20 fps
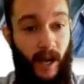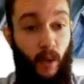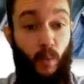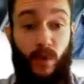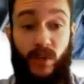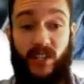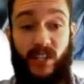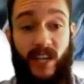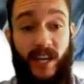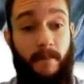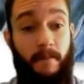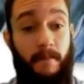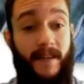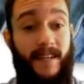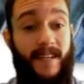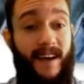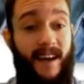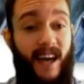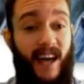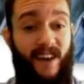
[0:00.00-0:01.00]
which can
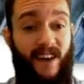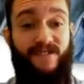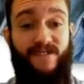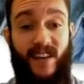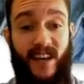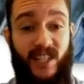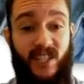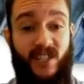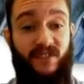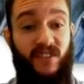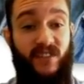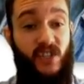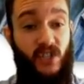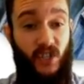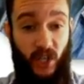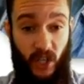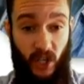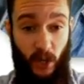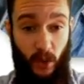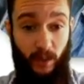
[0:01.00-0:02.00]
be effectively,
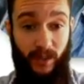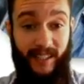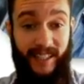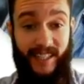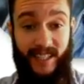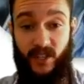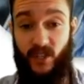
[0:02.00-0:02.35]
securely,